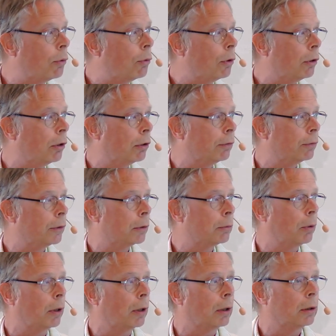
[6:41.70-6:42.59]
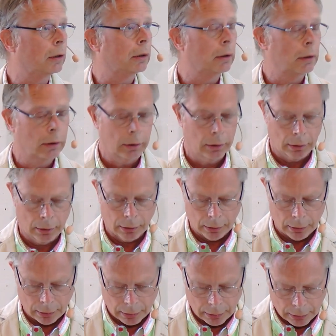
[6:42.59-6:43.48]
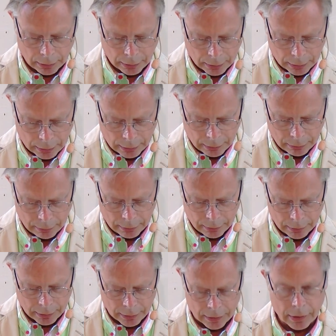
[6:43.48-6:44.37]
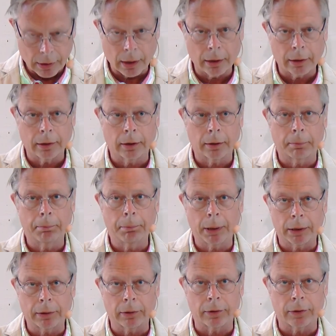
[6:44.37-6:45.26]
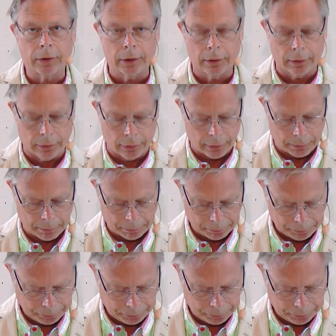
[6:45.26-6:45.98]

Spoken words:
all over the world, designing better cities.